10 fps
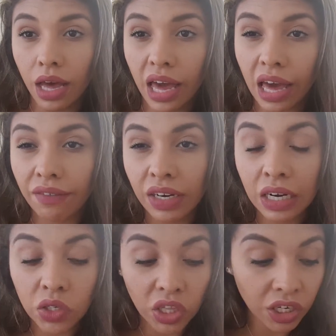I have
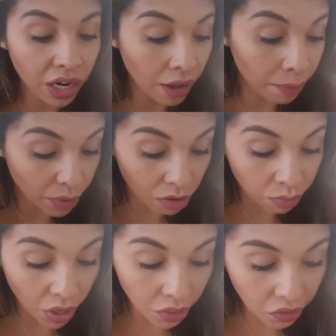another brow
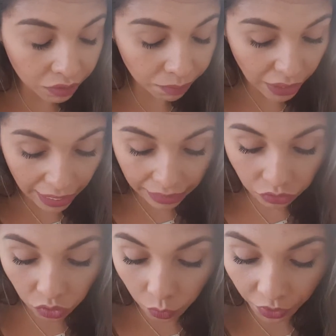product, but I
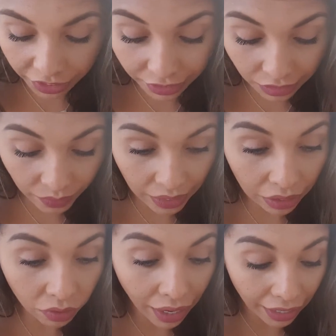don't know where it is right now.